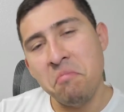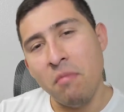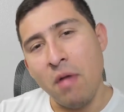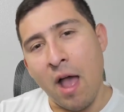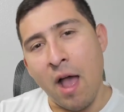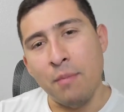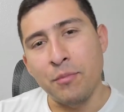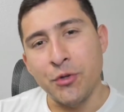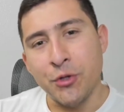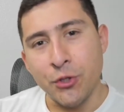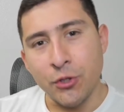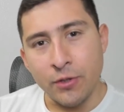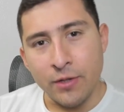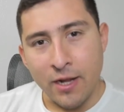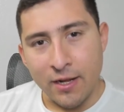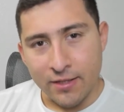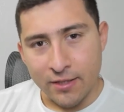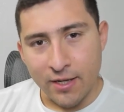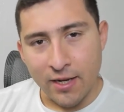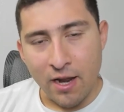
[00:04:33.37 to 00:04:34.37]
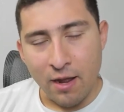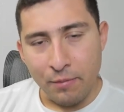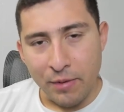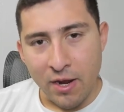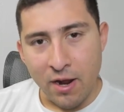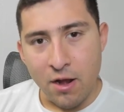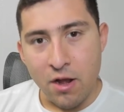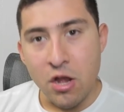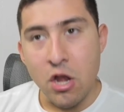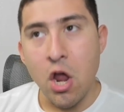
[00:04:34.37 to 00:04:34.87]
I'm sure that's going to be
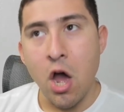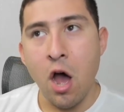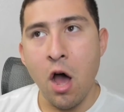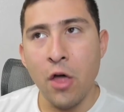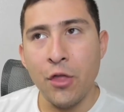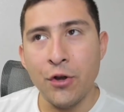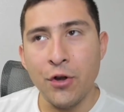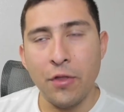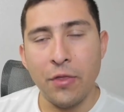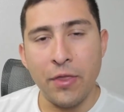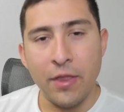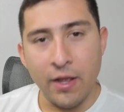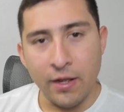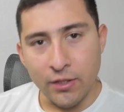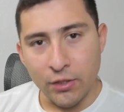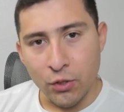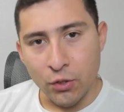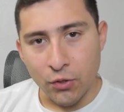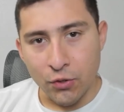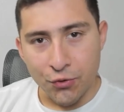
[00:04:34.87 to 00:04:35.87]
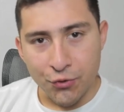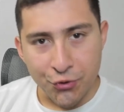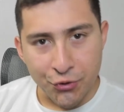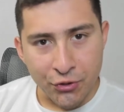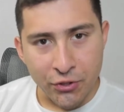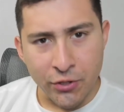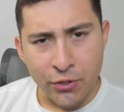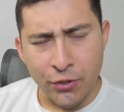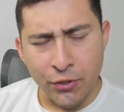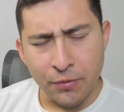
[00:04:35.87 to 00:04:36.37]
another thing to
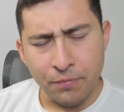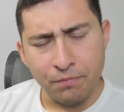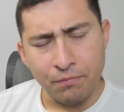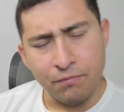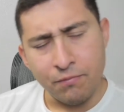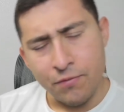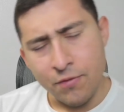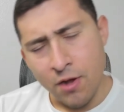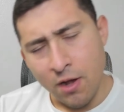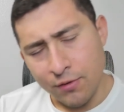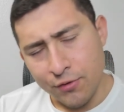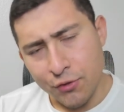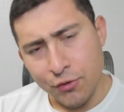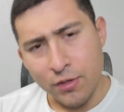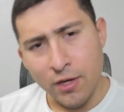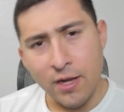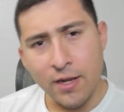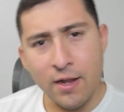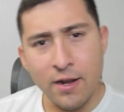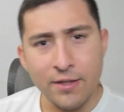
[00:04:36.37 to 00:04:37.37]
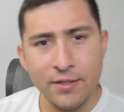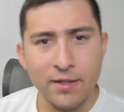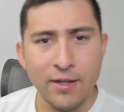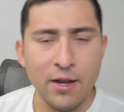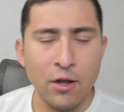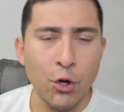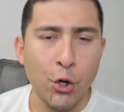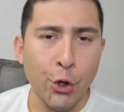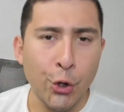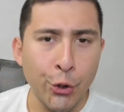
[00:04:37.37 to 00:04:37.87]
consider. Not saying that it's going
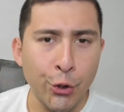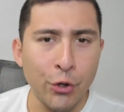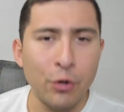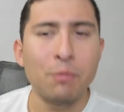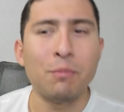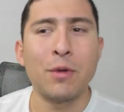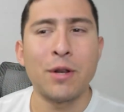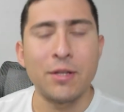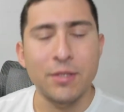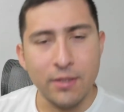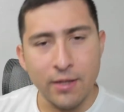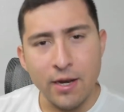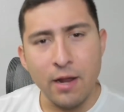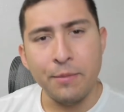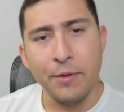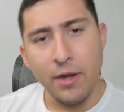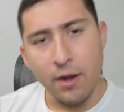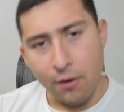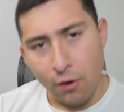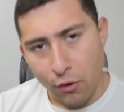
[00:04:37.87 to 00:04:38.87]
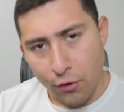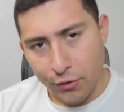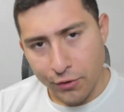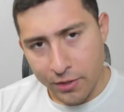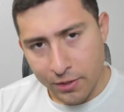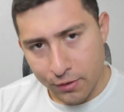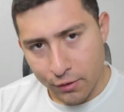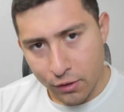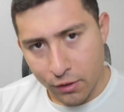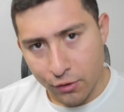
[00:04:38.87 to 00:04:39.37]
to occur, but it's going to be another
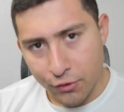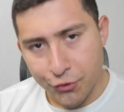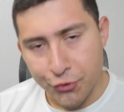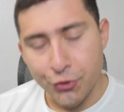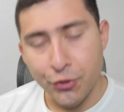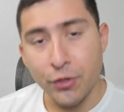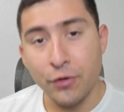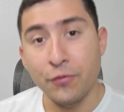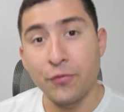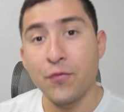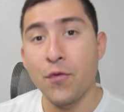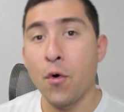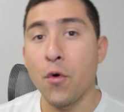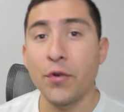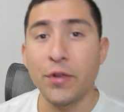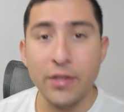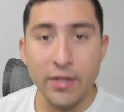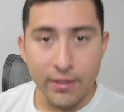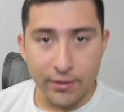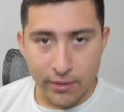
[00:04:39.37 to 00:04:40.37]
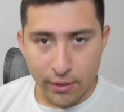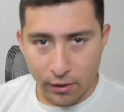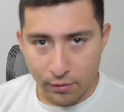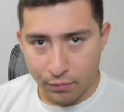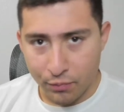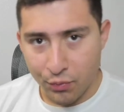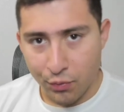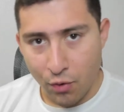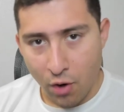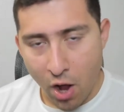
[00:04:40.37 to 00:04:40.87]
thing to consider for the entire
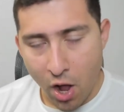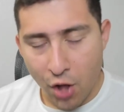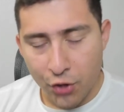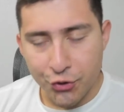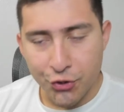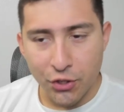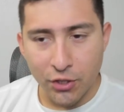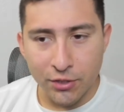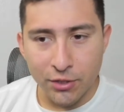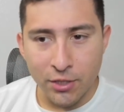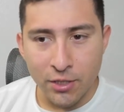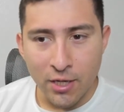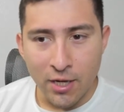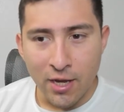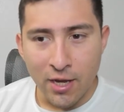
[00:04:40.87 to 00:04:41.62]
project.